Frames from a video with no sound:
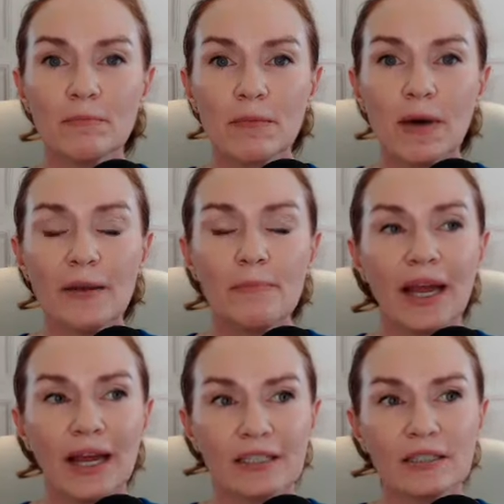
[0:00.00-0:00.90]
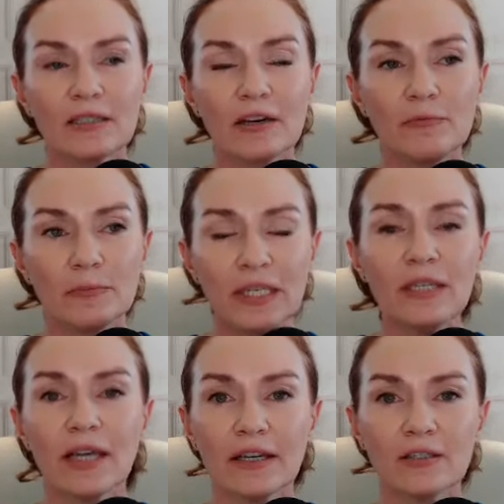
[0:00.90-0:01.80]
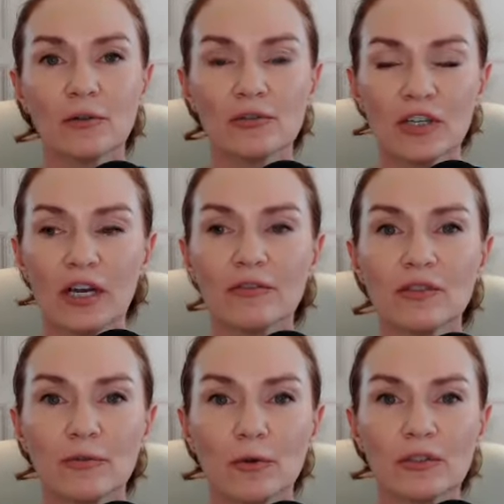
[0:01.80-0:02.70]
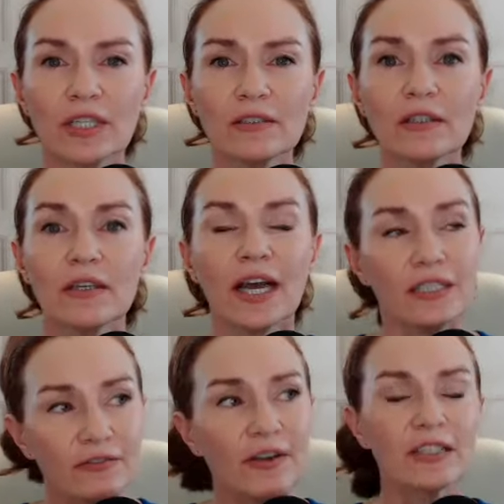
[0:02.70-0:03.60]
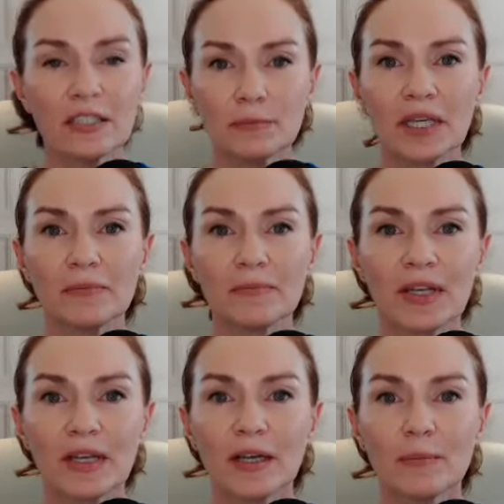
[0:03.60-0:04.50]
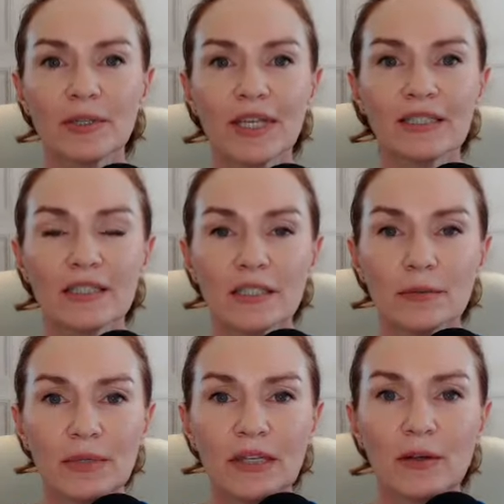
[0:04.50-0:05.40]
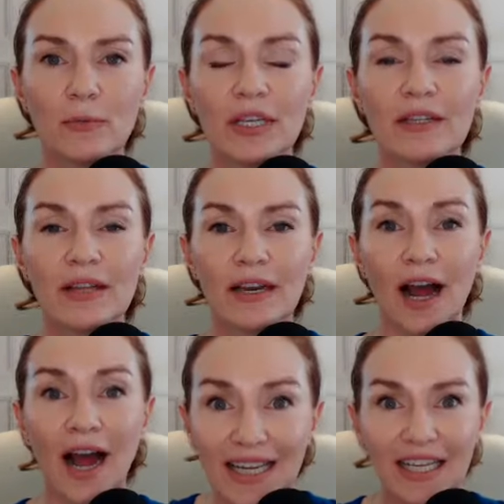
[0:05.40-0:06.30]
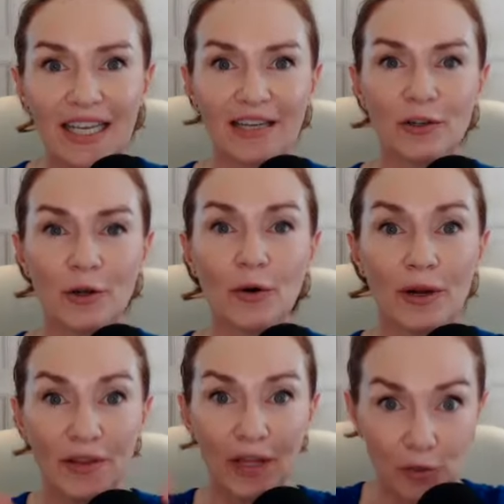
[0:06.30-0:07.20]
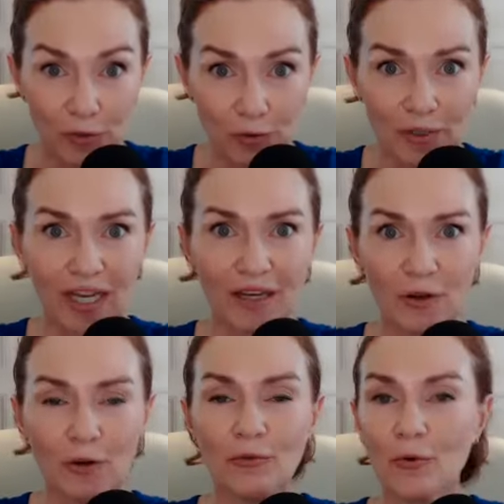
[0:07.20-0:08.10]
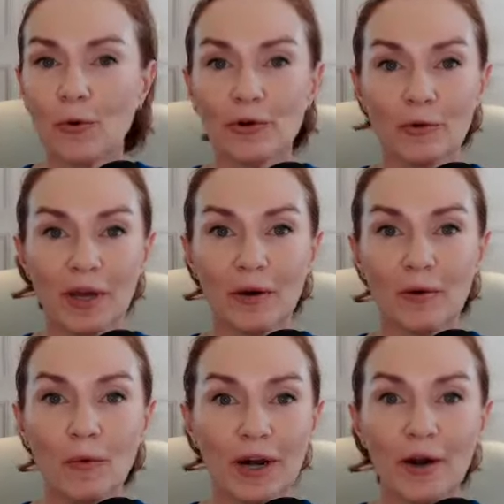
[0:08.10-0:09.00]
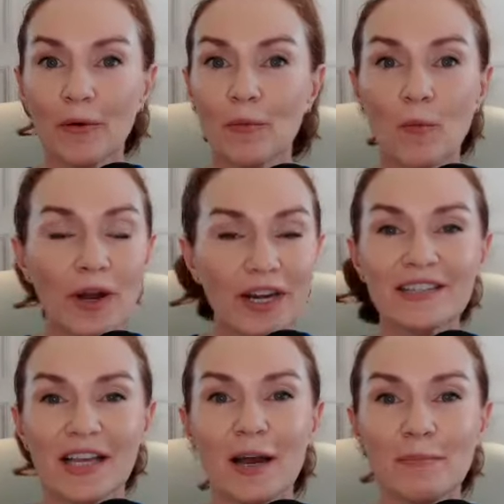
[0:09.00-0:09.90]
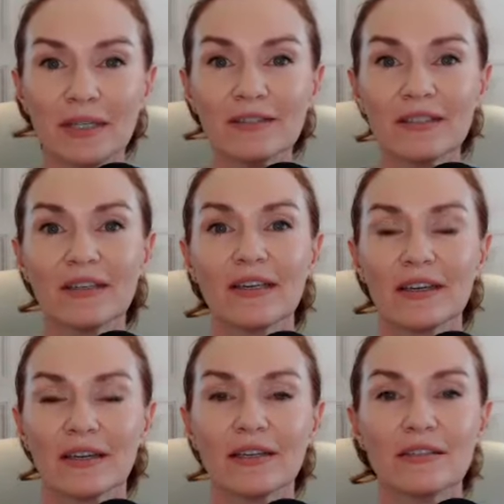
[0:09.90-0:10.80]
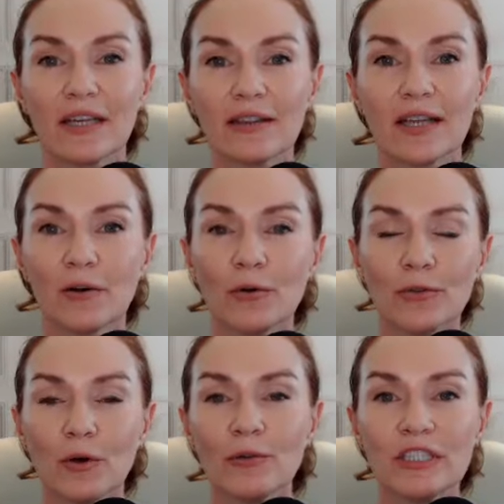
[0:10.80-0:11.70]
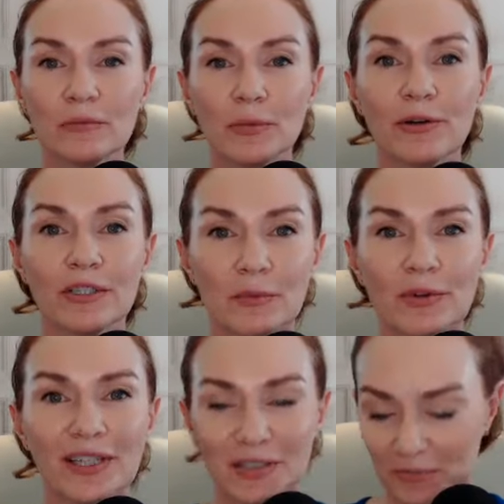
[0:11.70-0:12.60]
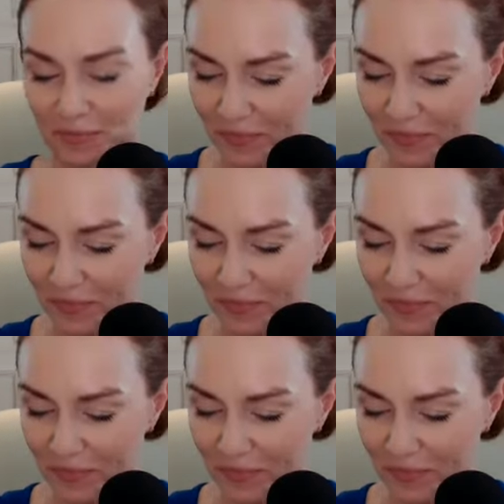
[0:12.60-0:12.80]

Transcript: my past of being that adult child of divorce has affected me. But that doesn't mean that I can't go and that you can't go forward no matter what has happened, is that the Holy Spirit is with us.